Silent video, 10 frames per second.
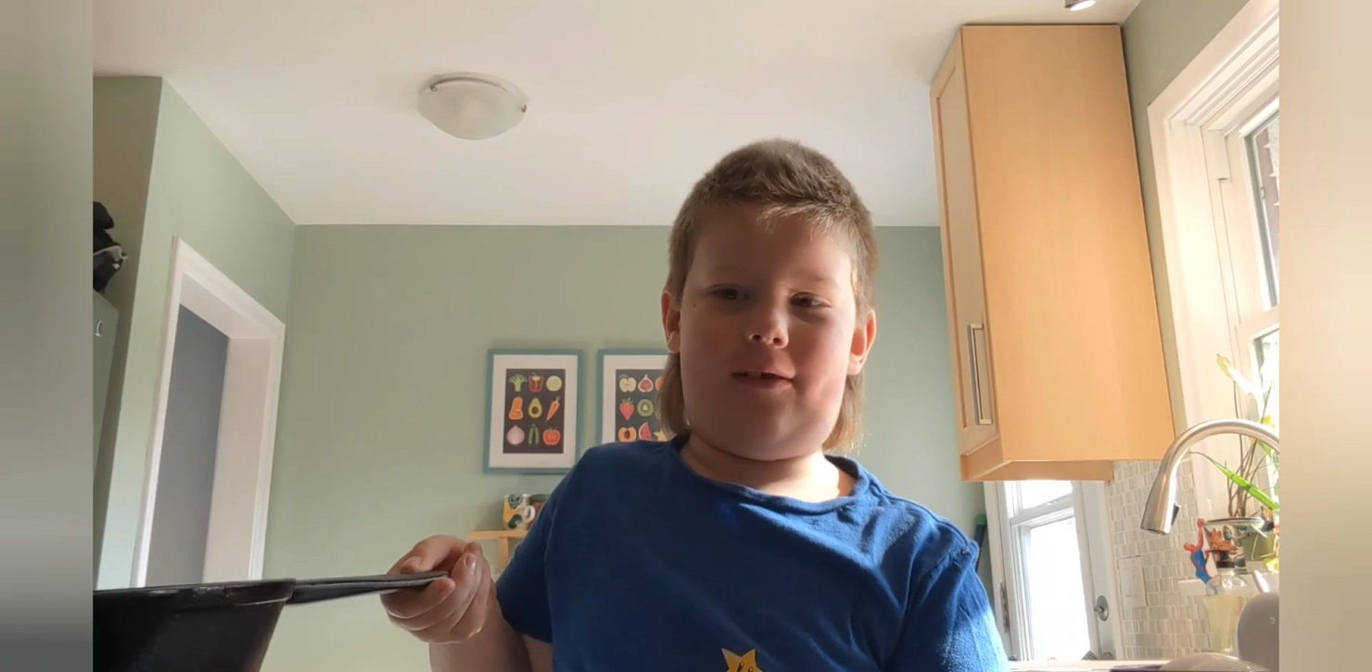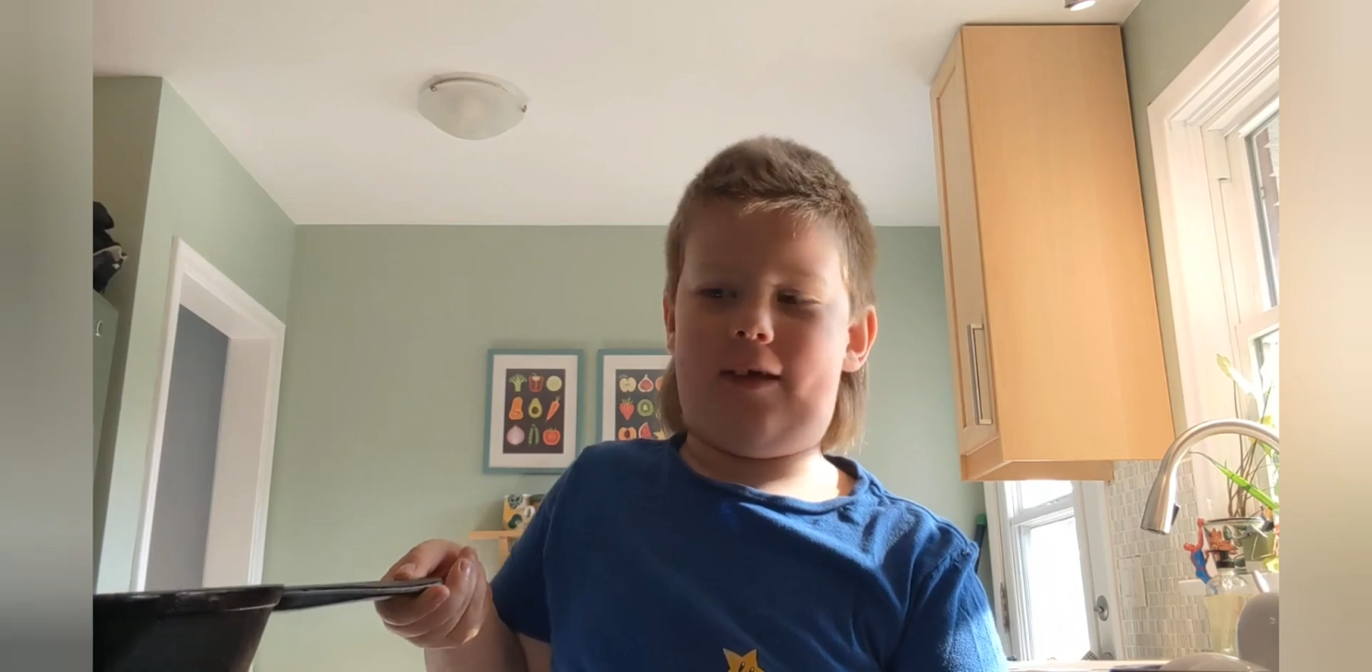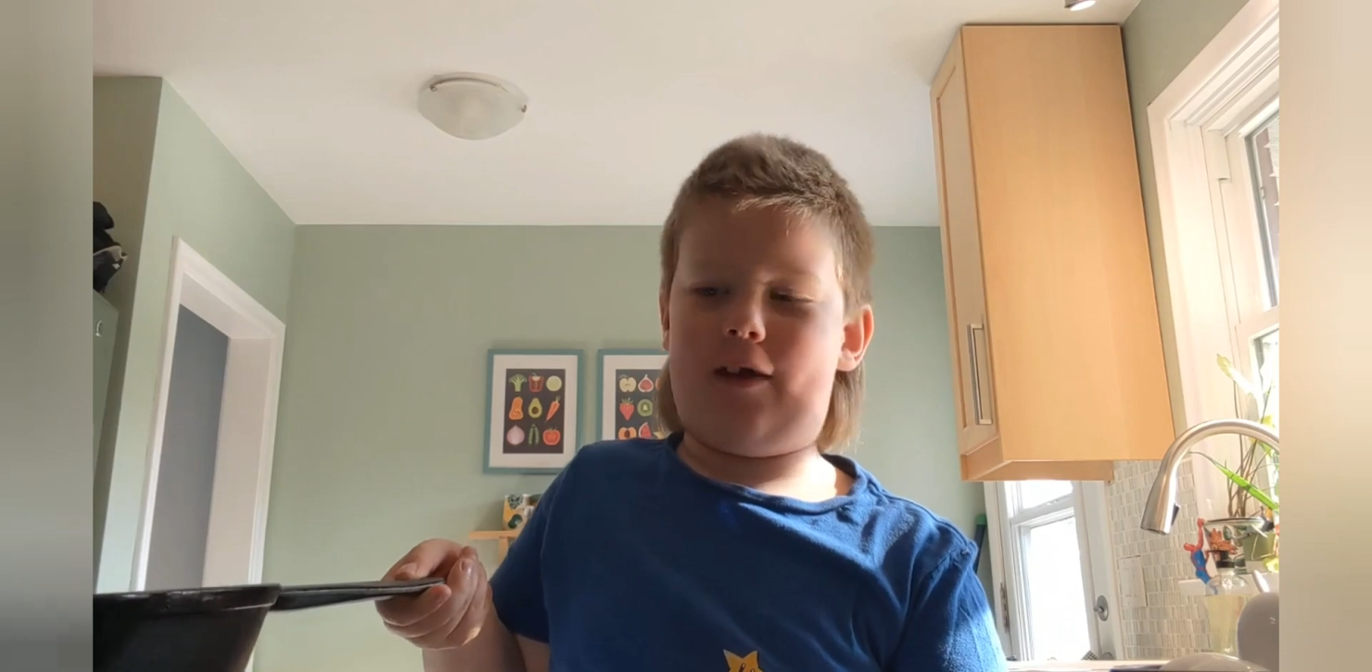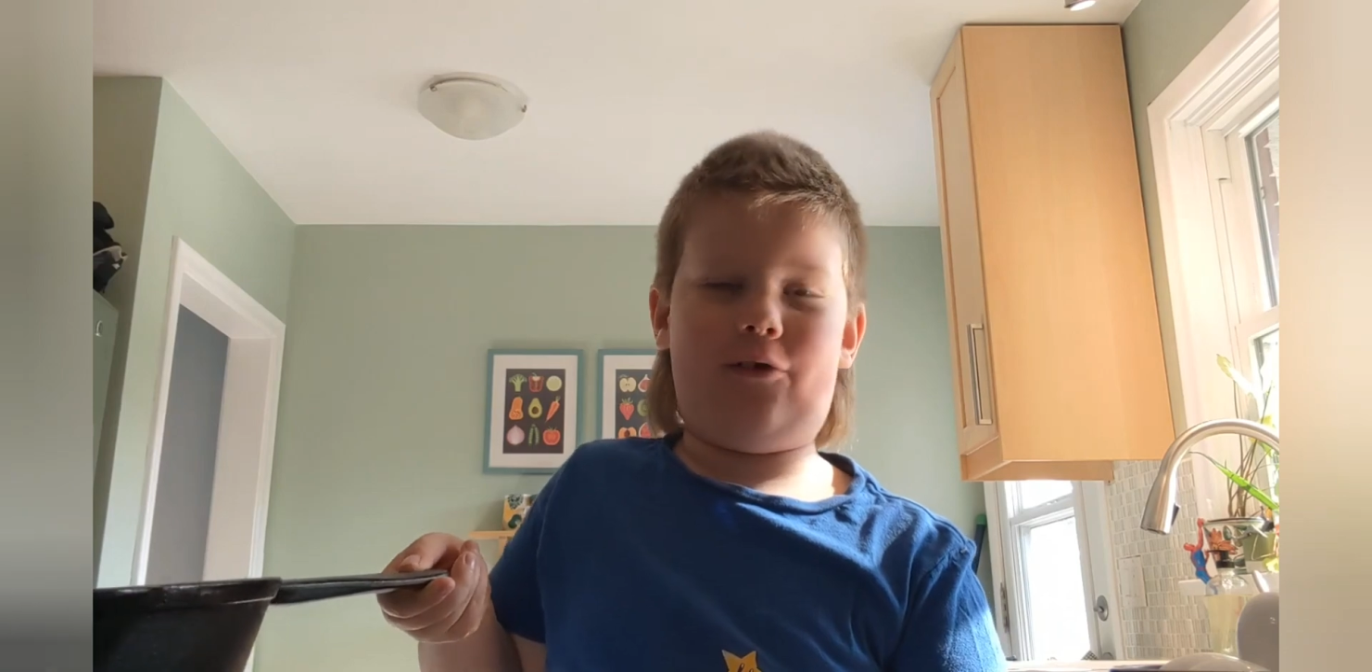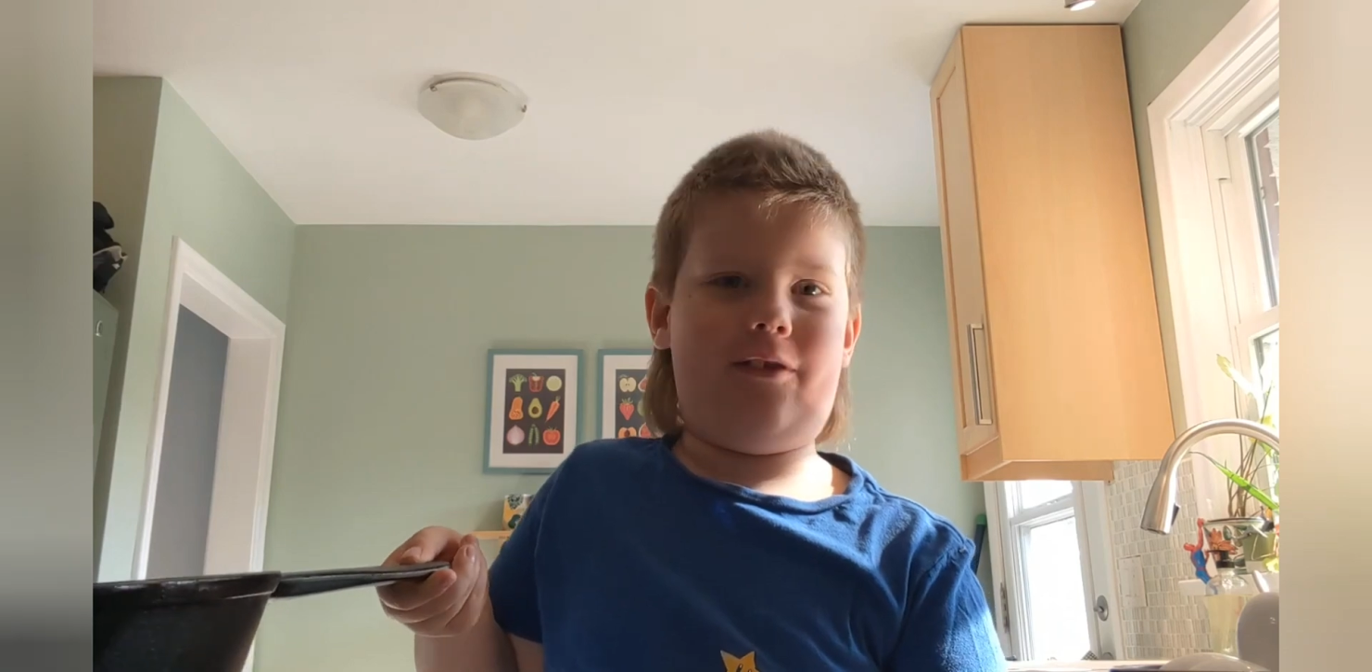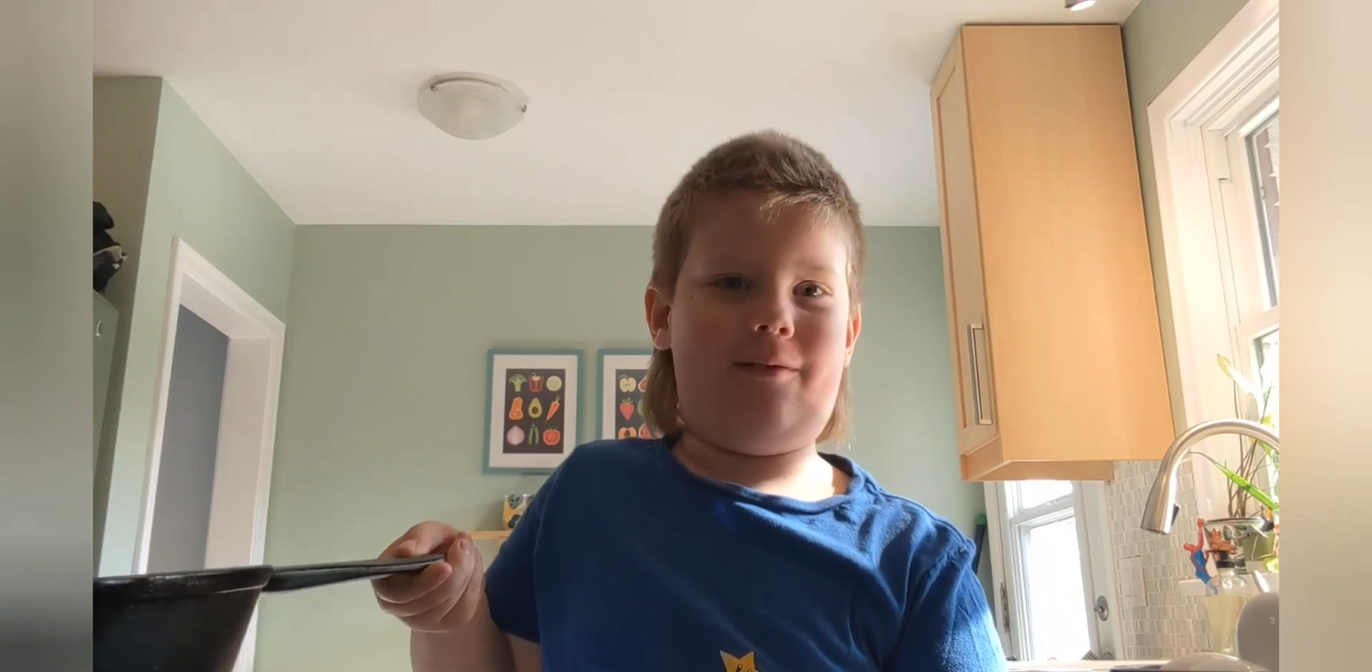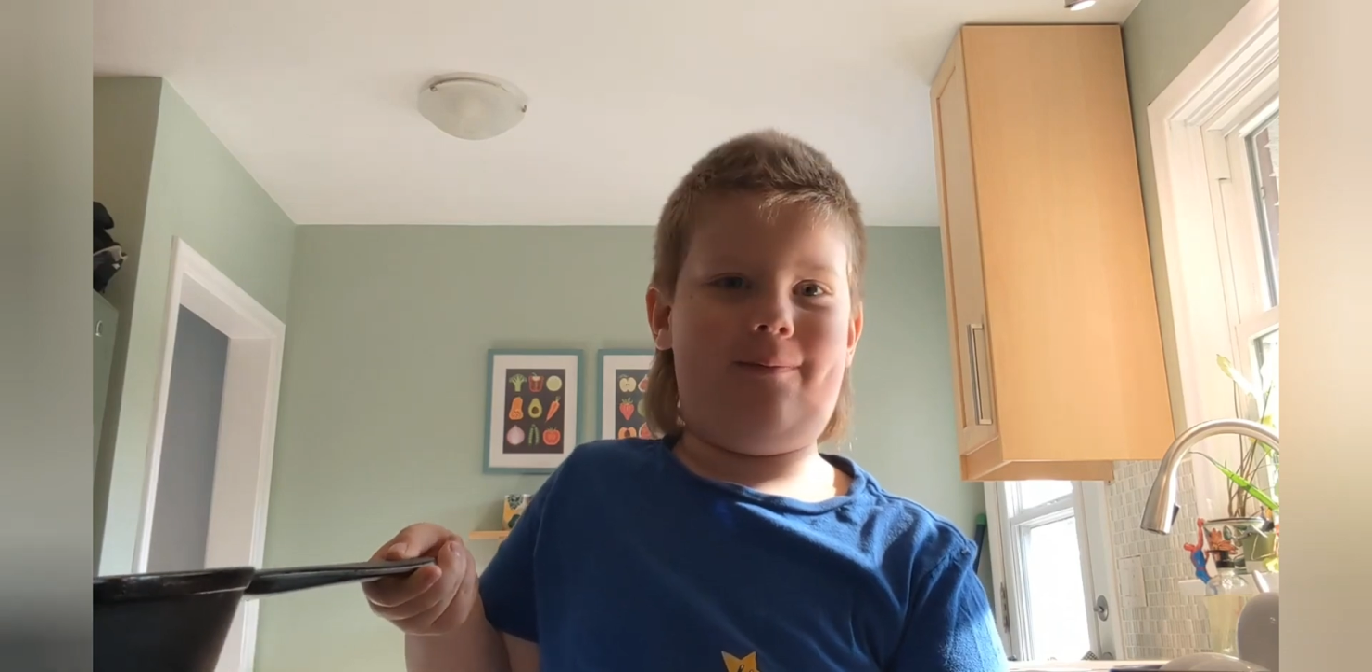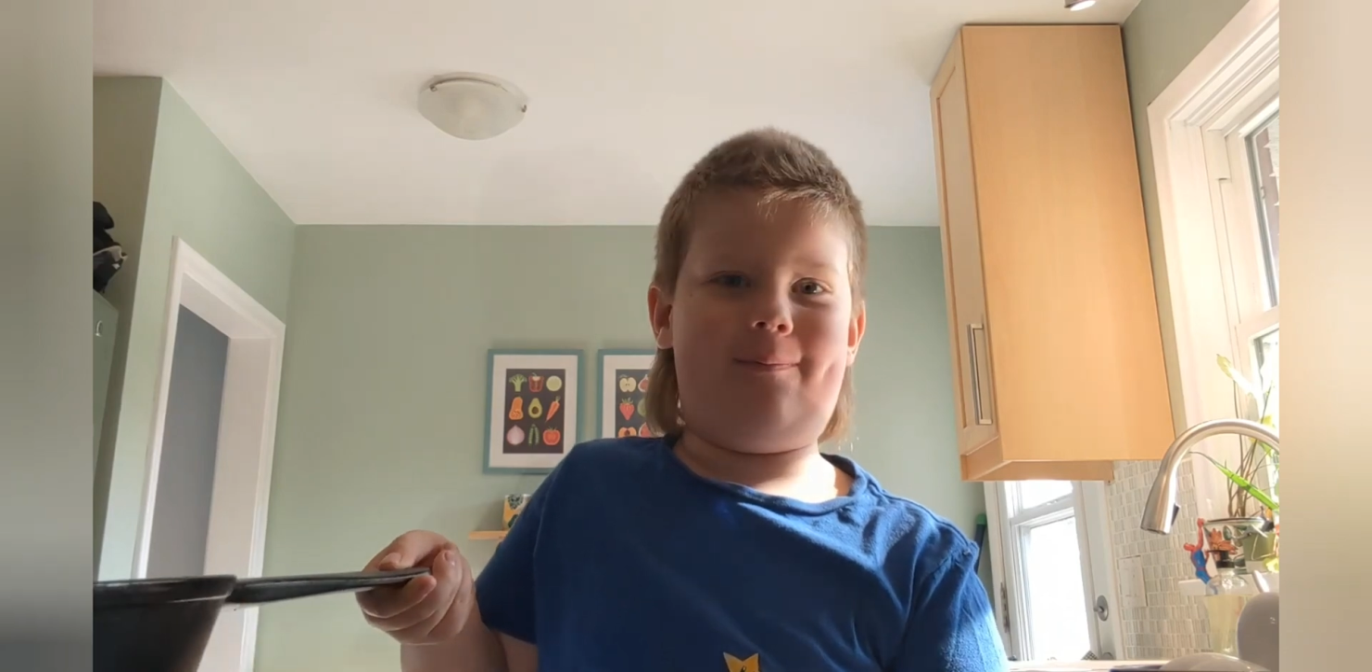Tangled?